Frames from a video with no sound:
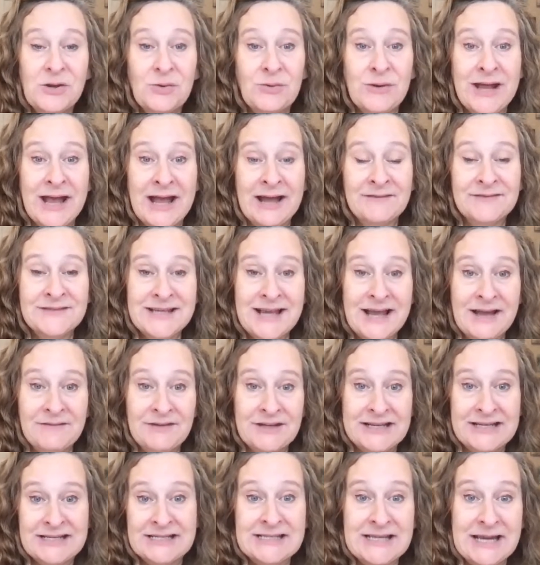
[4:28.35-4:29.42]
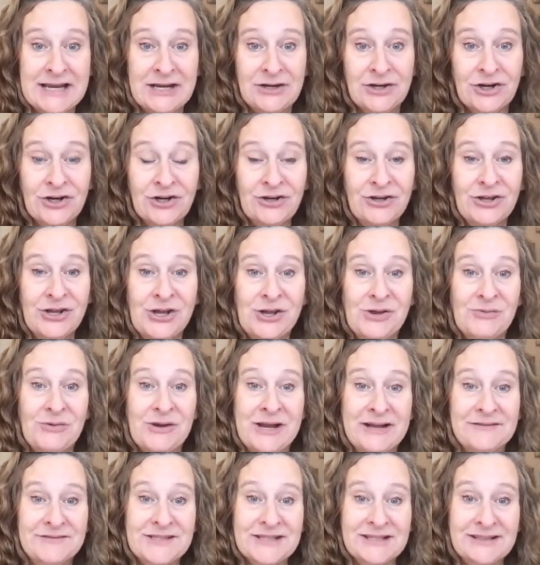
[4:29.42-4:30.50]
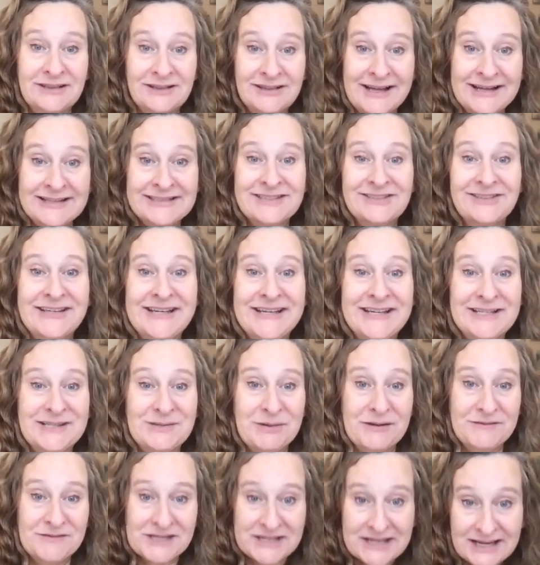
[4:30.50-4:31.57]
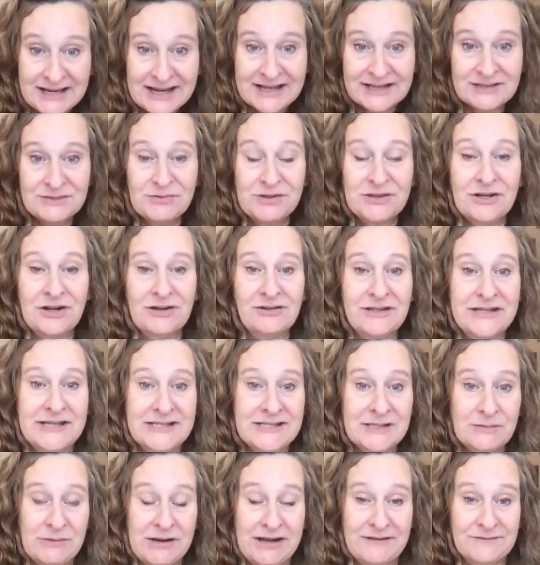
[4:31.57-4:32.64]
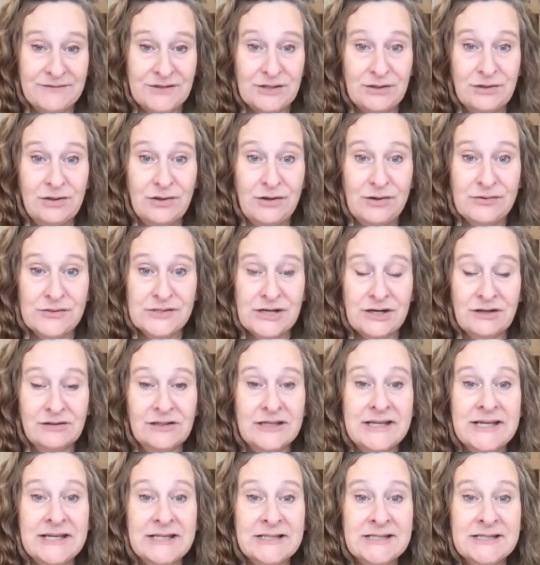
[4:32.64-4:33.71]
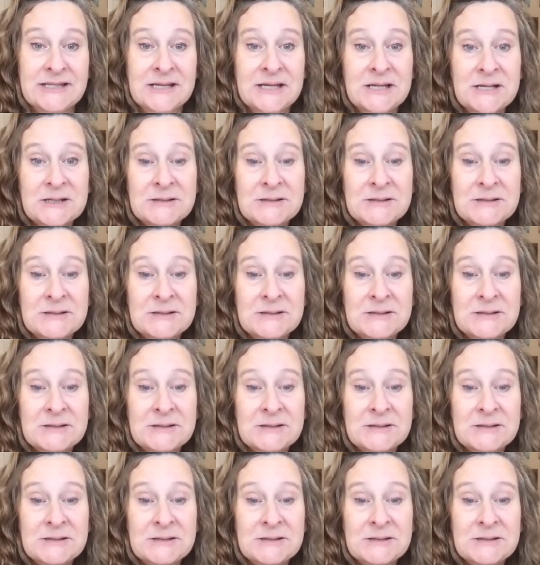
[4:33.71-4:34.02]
We have to have a container. We have to collect leads. We have to connect with our leads, and we have to close our leads.